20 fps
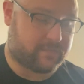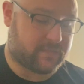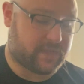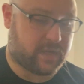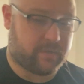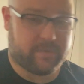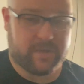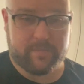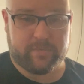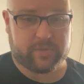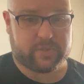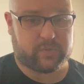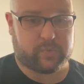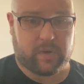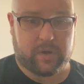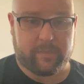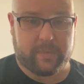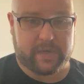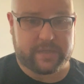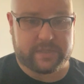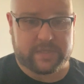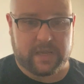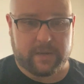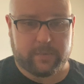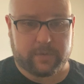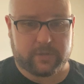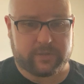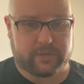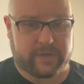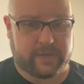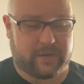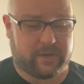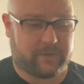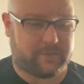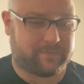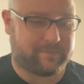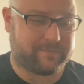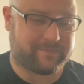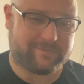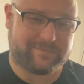People swear by Saber Trio.
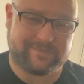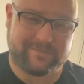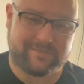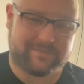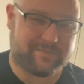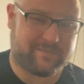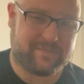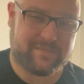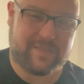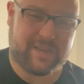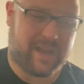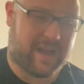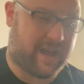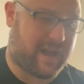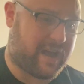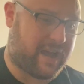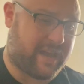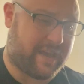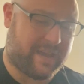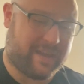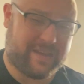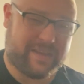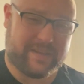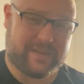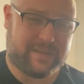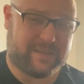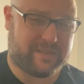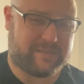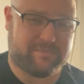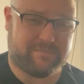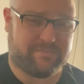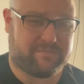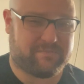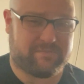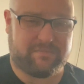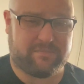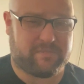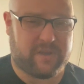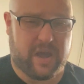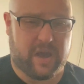
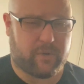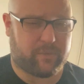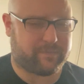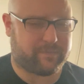No.